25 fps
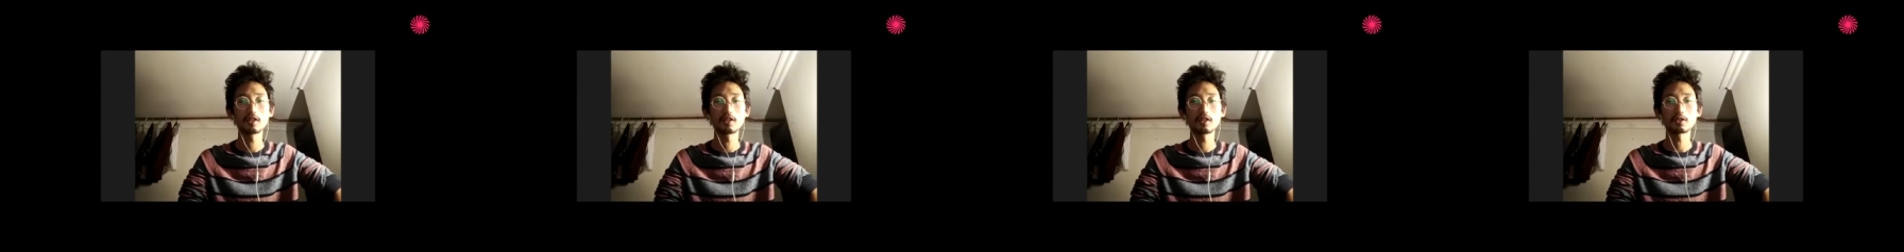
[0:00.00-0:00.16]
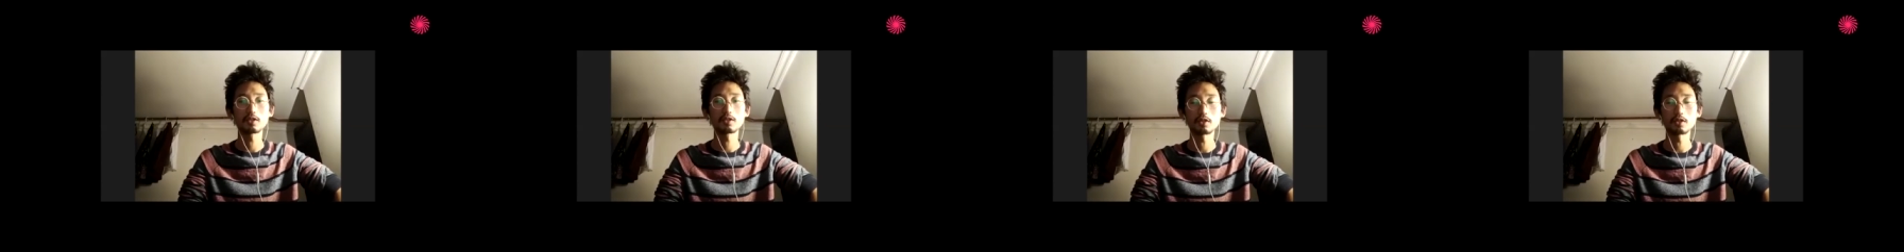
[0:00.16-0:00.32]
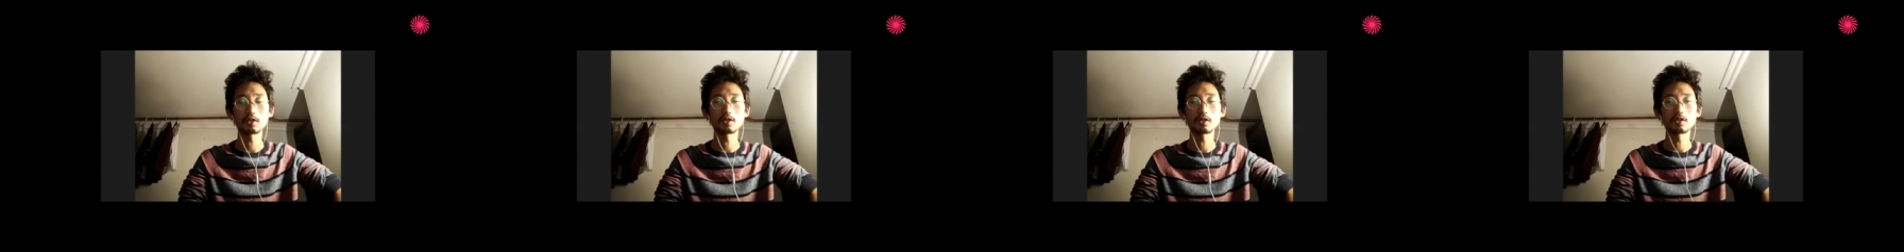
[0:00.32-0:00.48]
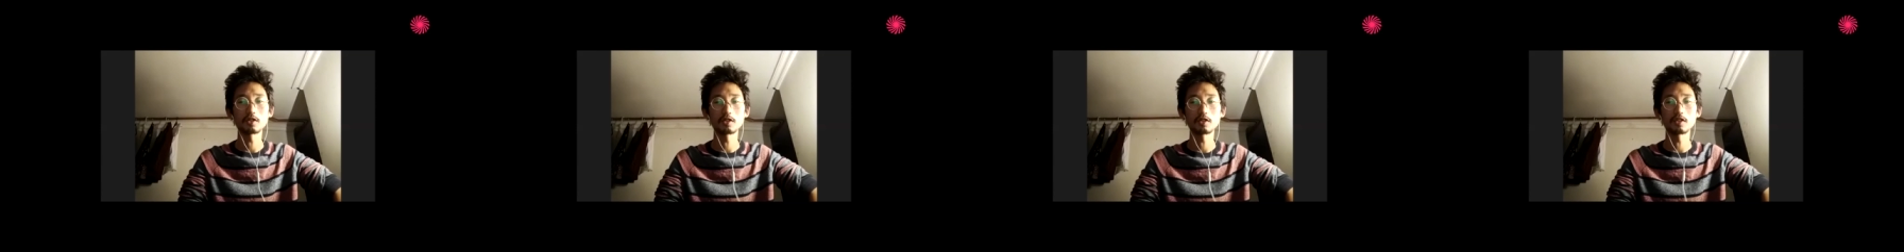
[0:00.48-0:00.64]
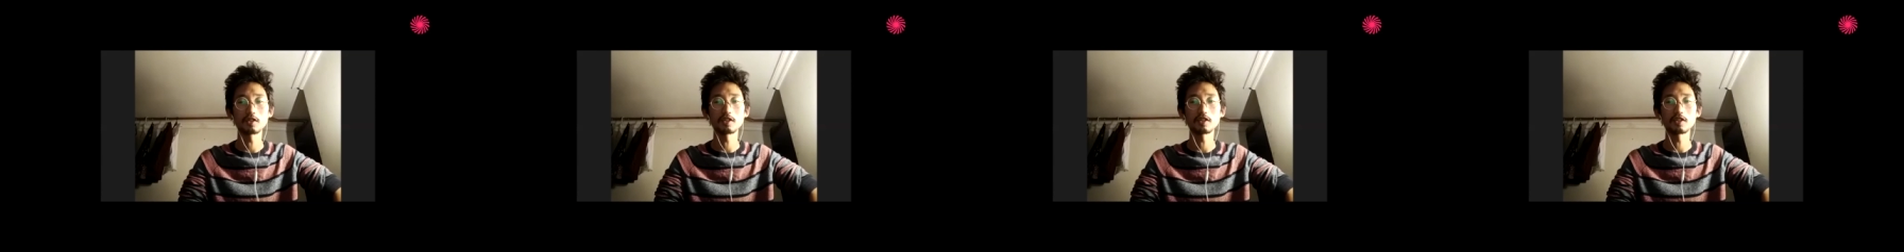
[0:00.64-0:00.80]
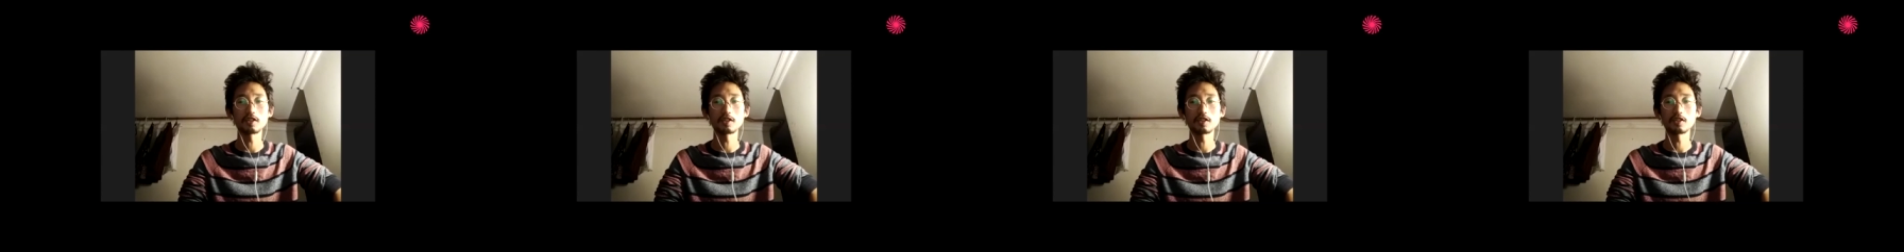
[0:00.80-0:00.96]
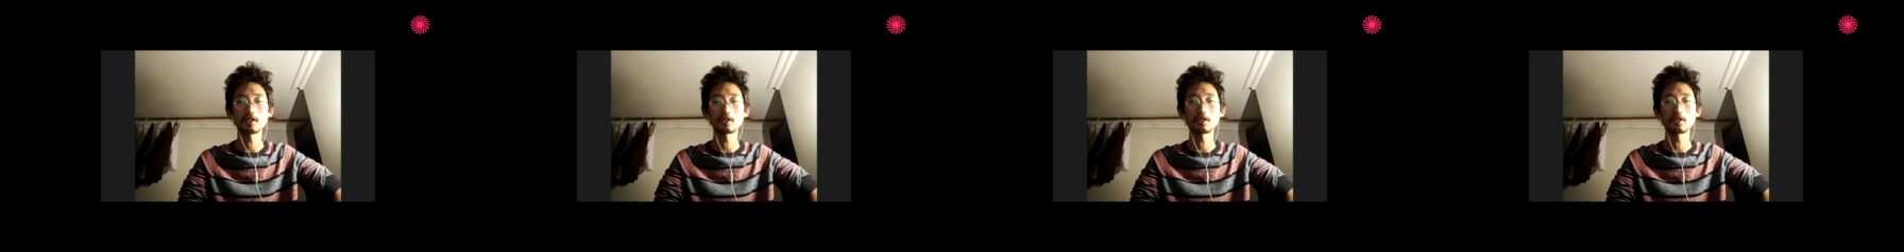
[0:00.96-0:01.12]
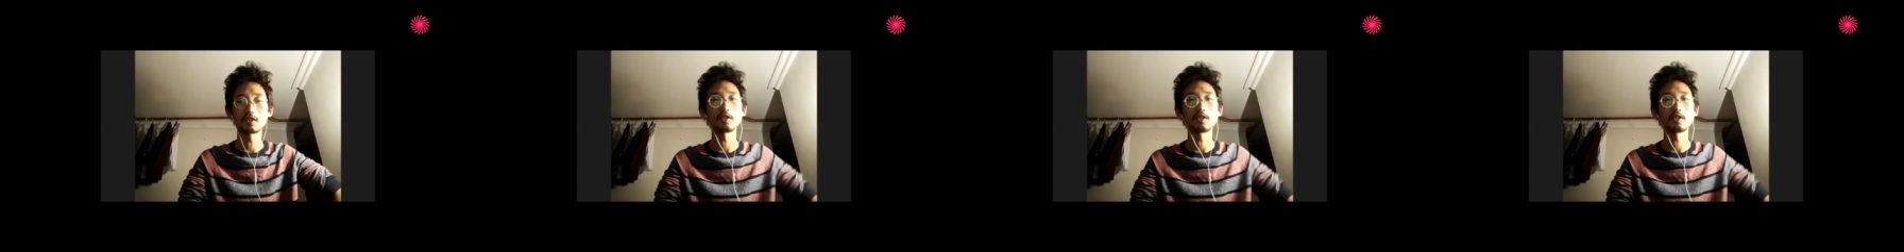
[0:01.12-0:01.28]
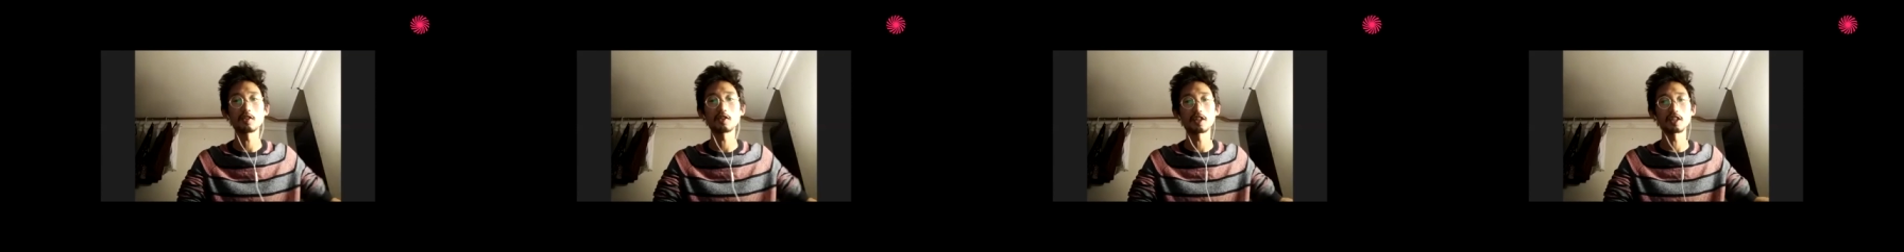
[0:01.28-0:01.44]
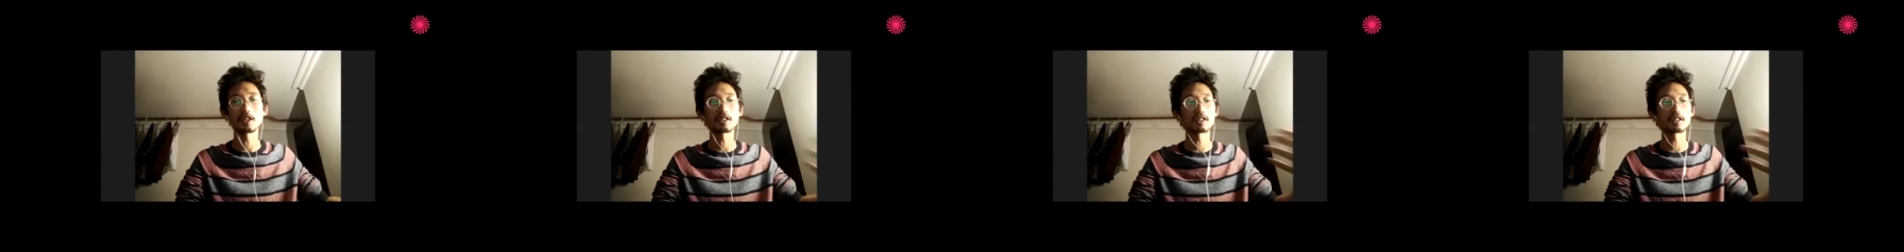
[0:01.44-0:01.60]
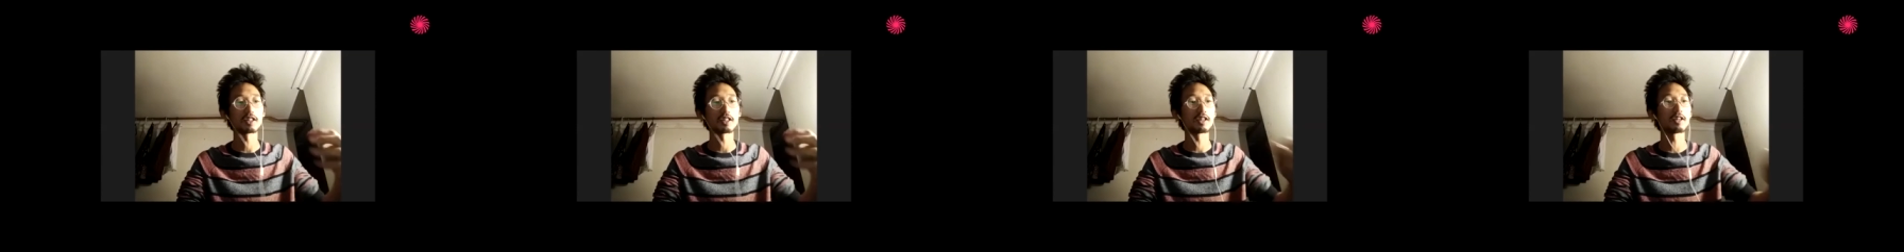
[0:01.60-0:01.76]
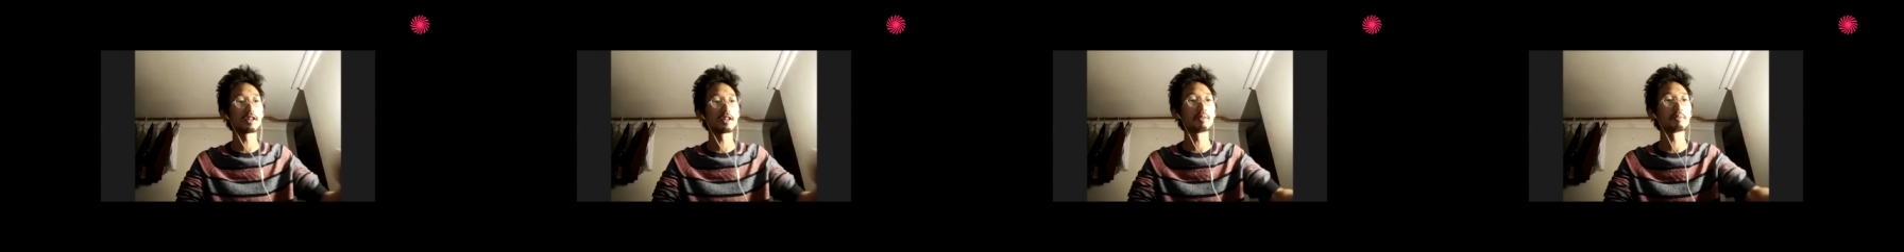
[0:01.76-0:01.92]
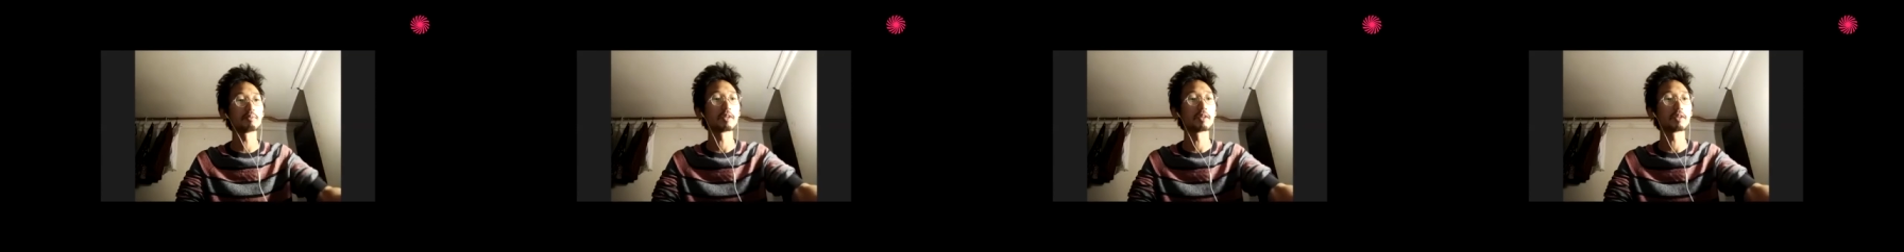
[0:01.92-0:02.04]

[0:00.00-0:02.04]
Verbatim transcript: to, you know, like um,